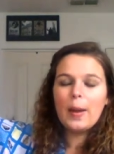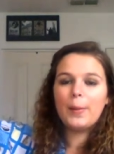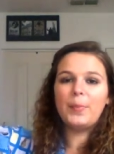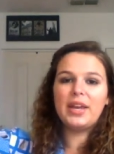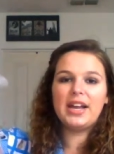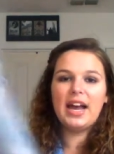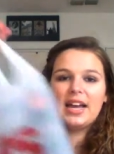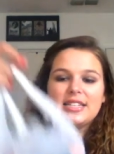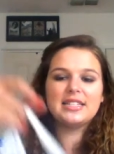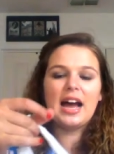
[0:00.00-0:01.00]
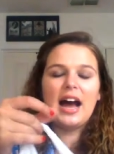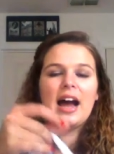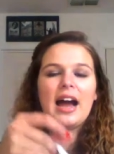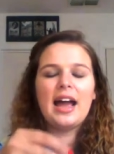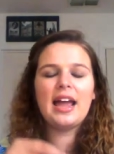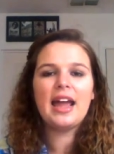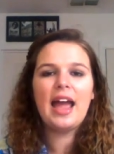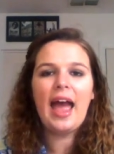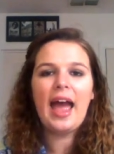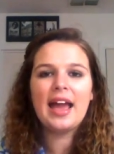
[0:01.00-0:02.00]
because I
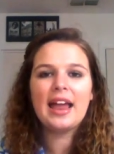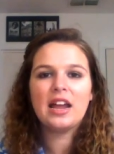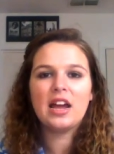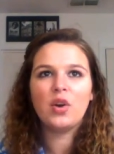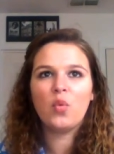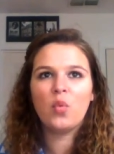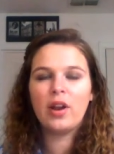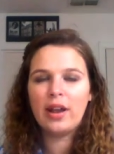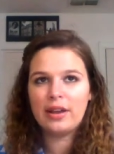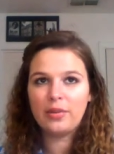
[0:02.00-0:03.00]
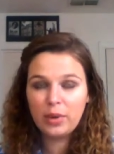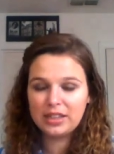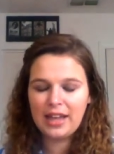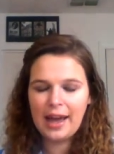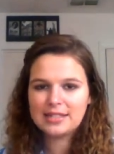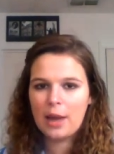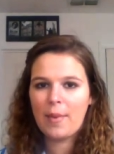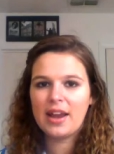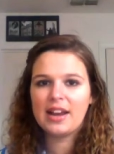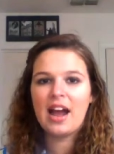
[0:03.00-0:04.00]
had, when I went last time,
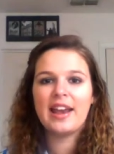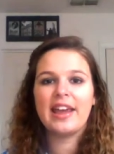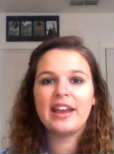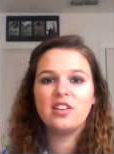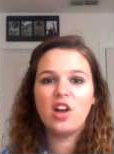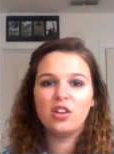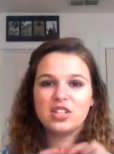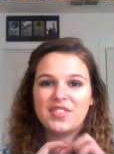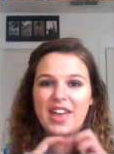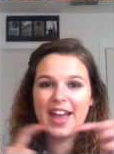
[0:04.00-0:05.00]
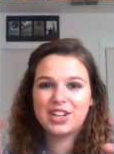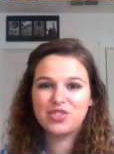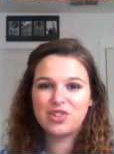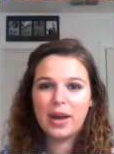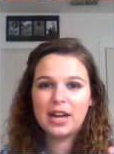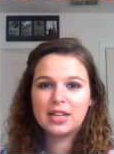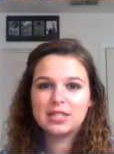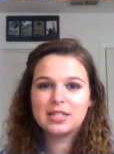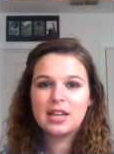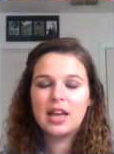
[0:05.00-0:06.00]
I had gotten $8 of the extra
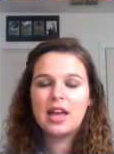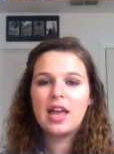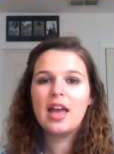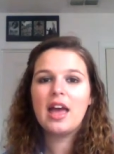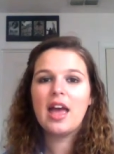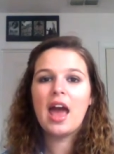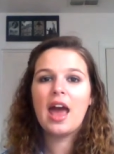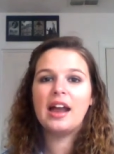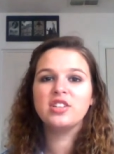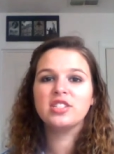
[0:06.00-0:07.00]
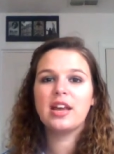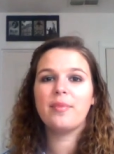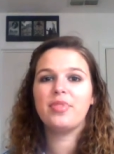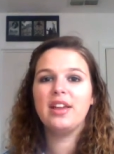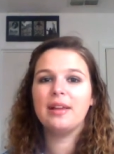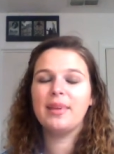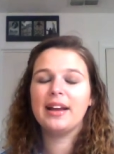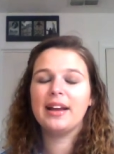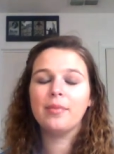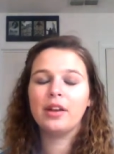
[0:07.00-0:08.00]
bucks. And I just kept thinking, I'm like,
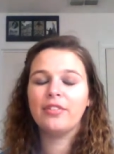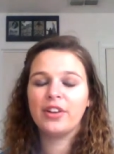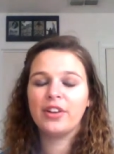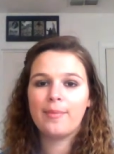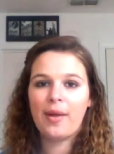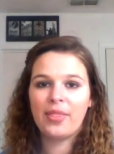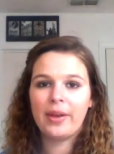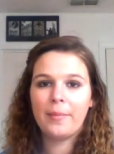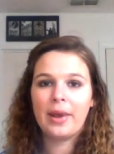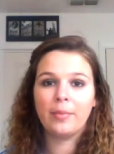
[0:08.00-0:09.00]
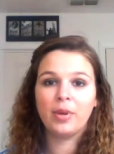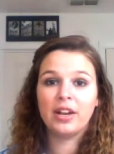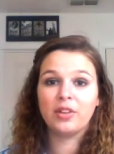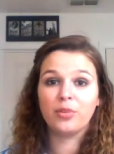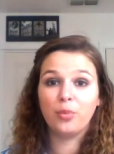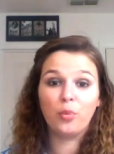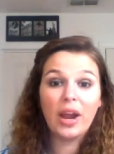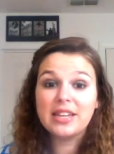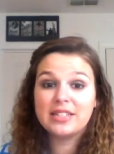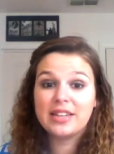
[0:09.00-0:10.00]
I'm going to forget about them and I'm going to
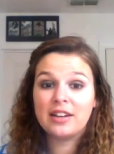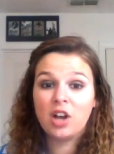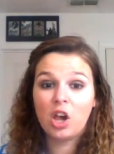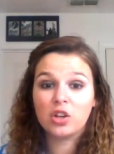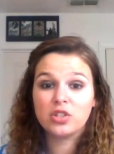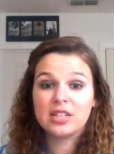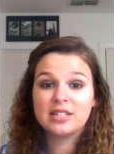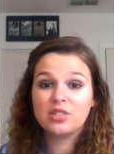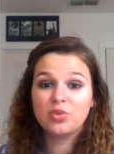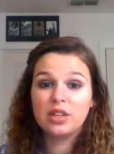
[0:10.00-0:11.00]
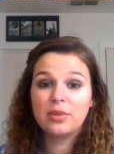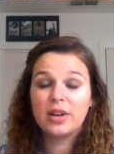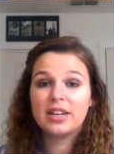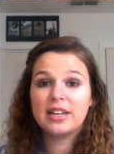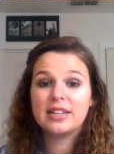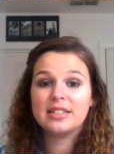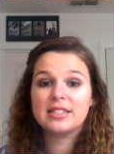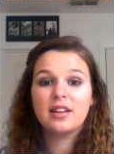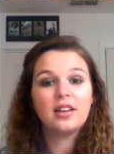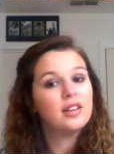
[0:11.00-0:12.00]
waste $8 because that's really what it is.
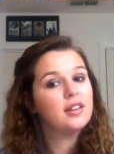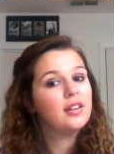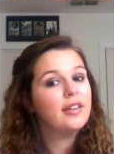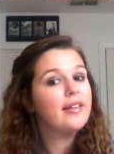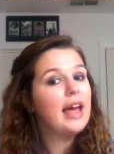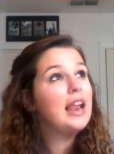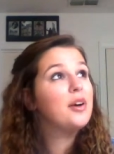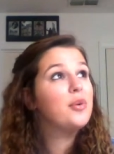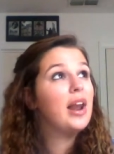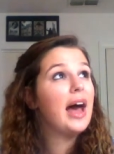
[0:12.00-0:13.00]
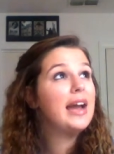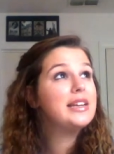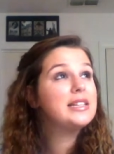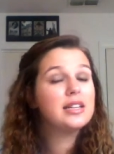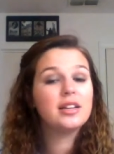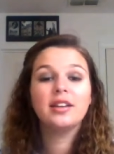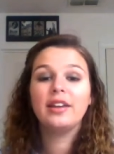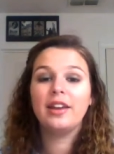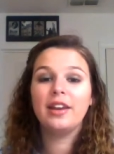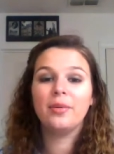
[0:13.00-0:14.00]
Hello, light.
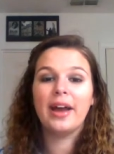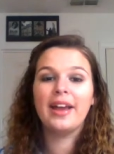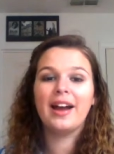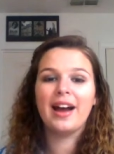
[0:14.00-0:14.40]
Anyway,